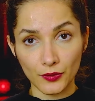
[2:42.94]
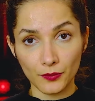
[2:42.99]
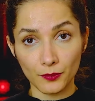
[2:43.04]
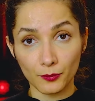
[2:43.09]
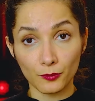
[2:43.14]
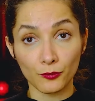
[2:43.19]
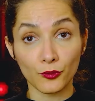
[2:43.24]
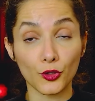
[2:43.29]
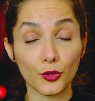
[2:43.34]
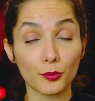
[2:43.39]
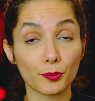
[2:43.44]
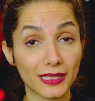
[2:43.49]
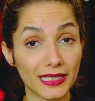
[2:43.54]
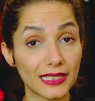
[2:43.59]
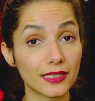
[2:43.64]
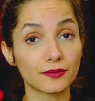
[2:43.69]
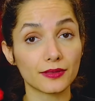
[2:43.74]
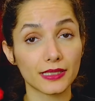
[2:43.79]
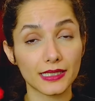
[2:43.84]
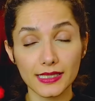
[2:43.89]
for
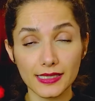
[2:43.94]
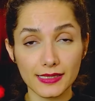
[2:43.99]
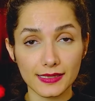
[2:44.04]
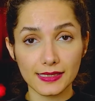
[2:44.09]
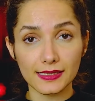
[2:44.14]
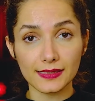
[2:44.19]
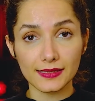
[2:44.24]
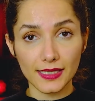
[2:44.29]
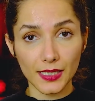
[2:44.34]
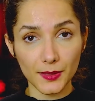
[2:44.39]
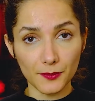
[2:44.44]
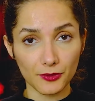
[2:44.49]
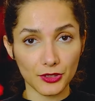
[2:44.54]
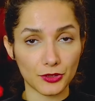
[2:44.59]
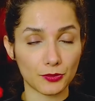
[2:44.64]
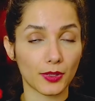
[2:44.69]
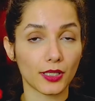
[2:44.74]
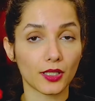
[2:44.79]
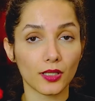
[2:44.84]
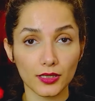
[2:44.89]
peel release system,
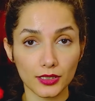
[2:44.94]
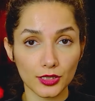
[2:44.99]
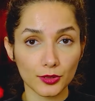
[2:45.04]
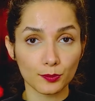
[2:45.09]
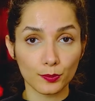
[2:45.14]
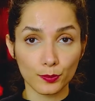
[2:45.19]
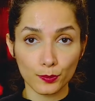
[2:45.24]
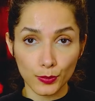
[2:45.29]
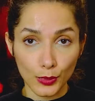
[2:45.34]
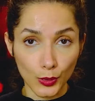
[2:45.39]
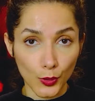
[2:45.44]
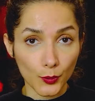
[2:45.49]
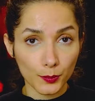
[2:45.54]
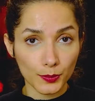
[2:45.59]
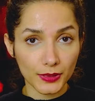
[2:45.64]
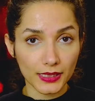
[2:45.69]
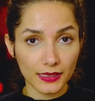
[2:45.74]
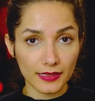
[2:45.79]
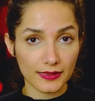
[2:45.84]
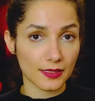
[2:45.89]
which we call it blow
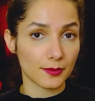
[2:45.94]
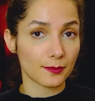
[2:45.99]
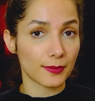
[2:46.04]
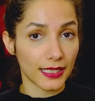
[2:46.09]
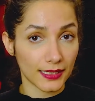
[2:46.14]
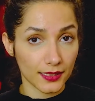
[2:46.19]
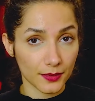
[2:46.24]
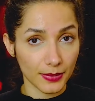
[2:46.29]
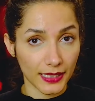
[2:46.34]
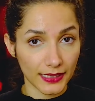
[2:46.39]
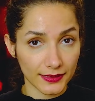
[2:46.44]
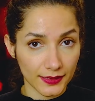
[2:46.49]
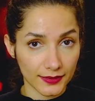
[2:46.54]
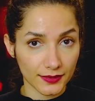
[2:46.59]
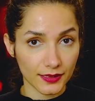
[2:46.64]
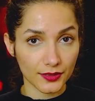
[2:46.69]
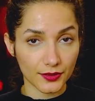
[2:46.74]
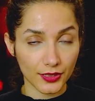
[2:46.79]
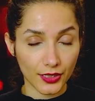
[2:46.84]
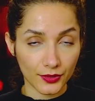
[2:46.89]
peel. Is a
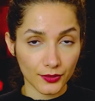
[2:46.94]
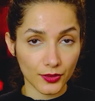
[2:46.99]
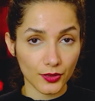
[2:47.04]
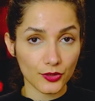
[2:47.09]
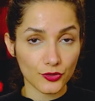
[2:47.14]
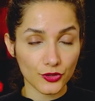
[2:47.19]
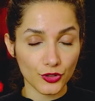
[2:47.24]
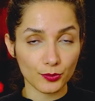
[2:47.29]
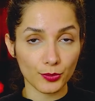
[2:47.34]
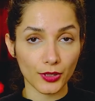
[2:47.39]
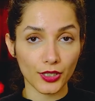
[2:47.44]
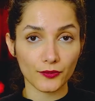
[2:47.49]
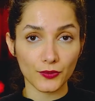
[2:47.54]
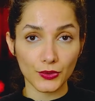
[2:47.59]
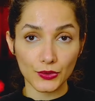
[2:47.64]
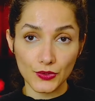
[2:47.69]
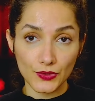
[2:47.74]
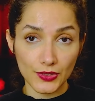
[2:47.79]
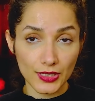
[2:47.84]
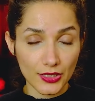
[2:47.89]
patented technology by
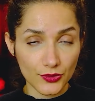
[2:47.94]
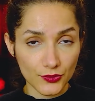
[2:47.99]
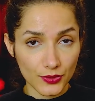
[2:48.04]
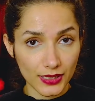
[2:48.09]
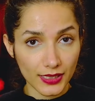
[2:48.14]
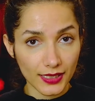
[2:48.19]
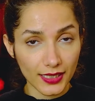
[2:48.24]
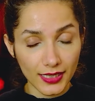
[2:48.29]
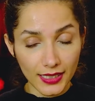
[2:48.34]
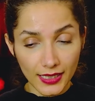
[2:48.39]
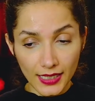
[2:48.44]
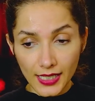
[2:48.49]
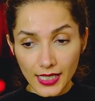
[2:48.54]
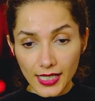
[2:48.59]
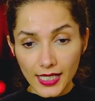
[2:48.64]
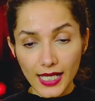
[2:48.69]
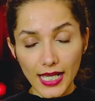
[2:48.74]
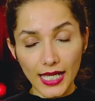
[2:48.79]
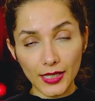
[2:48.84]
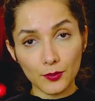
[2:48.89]
Photocentric,
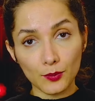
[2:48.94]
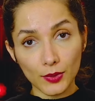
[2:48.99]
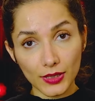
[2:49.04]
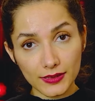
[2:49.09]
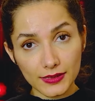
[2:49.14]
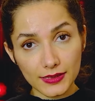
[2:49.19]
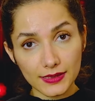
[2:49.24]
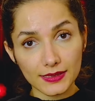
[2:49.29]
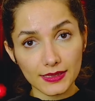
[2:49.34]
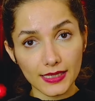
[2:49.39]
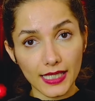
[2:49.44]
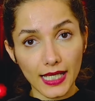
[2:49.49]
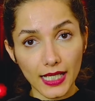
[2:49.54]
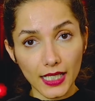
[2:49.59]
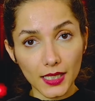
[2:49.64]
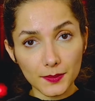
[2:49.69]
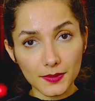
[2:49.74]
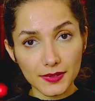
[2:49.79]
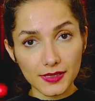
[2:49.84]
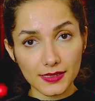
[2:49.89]
and what it
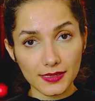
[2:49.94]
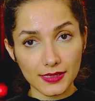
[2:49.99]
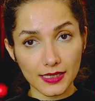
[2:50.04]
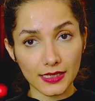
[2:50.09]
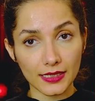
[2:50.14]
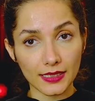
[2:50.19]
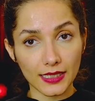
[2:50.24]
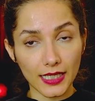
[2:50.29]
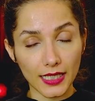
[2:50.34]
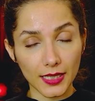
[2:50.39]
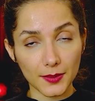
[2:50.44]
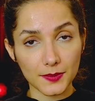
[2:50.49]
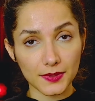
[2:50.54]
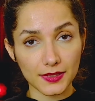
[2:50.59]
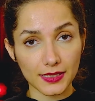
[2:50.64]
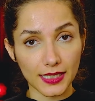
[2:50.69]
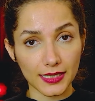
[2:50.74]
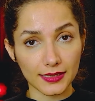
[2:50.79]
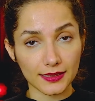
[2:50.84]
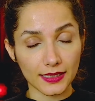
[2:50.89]
helps is that it helps
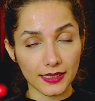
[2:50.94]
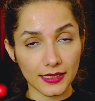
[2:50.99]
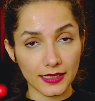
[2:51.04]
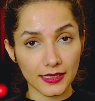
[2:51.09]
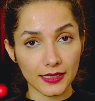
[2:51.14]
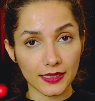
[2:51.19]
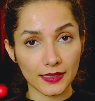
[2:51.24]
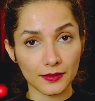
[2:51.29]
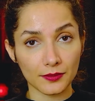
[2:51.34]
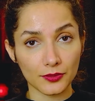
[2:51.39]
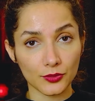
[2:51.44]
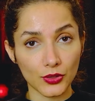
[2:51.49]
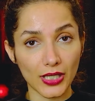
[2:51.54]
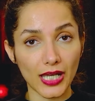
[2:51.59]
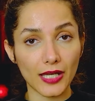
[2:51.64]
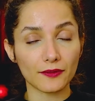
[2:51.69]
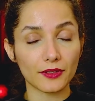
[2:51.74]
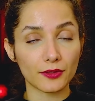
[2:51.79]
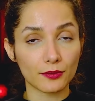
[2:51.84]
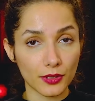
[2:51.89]
to
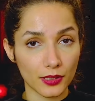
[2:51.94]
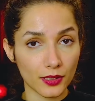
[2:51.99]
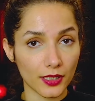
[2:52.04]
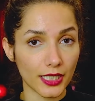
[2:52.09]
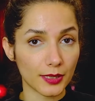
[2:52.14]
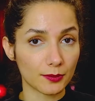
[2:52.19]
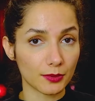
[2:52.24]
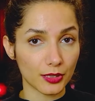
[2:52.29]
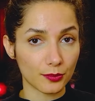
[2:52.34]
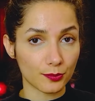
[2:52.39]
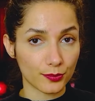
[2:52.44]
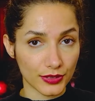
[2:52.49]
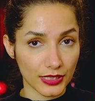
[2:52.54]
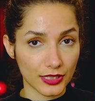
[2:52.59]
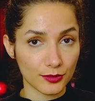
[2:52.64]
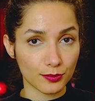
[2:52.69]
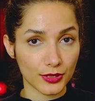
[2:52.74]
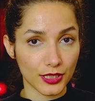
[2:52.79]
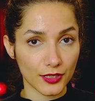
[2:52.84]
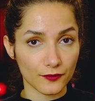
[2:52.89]
have a reliable
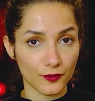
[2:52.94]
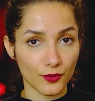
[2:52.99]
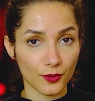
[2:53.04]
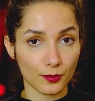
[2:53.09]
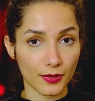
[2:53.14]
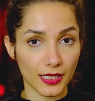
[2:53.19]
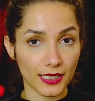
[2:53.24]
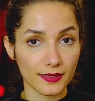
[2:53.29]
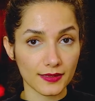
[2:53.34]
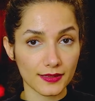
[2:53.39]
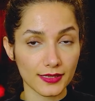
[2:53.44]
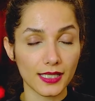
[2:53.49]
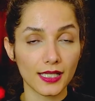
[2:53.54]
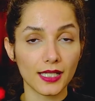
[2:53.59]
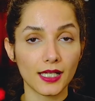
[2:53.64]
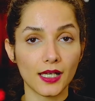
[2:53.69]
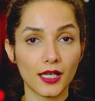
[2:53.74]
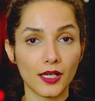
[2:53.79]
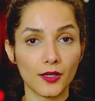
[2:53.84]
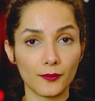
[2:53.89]
print performance
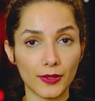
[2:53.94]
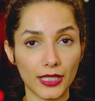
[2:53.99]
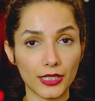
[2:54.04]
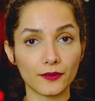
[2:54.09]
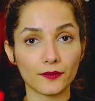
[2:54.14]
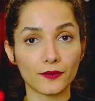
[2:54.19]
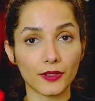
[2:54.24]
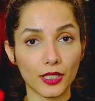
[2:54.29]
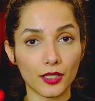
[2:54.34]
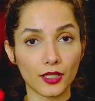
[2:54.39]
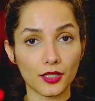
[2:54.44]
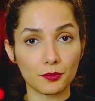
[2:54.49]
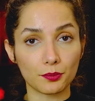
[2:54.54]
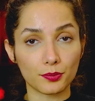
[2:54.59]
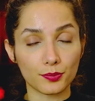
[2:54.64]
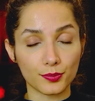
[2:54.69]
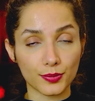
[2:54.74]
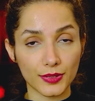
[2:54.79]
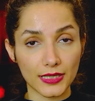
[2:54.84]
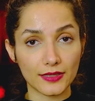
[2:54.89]
when we are
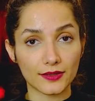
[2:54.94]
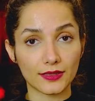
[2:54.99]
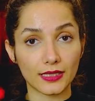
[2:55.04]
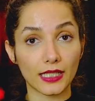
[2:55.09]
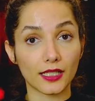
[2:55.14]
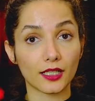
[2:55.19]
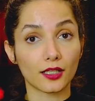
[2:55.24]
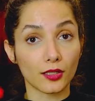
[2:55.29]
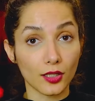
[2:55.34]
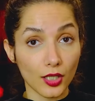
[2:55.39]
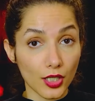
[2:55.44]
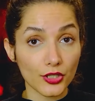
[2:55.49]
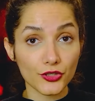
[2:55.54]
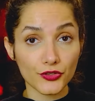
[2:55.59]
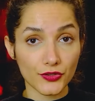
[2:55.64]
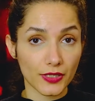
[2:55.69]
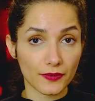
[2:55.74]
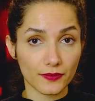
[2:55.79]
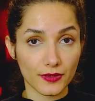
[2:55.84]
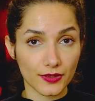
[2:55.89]
printing large
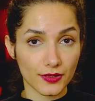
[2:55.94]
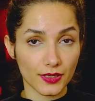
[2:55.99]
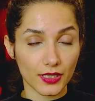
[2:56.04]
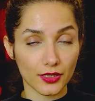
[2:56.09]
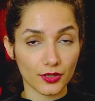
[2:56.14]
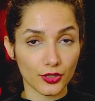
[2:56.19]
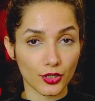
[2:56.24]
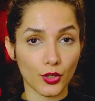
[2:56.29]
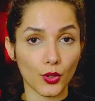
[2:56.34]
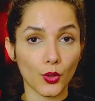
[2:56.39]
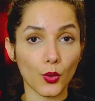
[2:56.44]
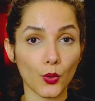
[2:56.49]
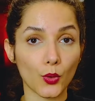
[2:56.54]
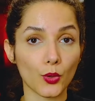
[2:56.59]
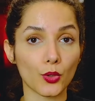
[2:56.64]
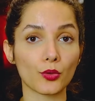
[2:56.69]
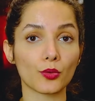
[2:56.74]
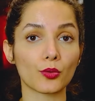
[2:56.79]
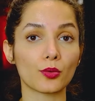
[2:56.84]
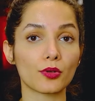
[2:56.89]
surface area
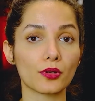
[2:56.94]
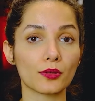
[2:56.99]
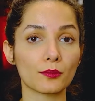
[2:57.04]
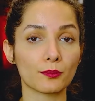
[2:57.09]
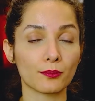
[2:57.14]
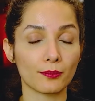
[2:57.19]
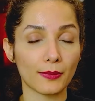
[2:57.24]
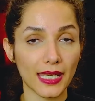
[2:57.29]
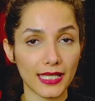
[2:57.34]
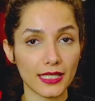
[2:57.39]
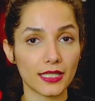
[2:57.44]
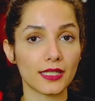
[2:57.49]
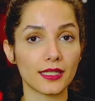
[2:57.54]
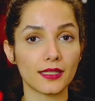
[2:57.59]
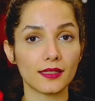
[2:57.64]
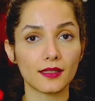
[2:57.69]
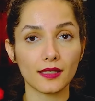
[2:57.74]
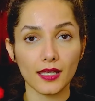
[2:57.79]
or many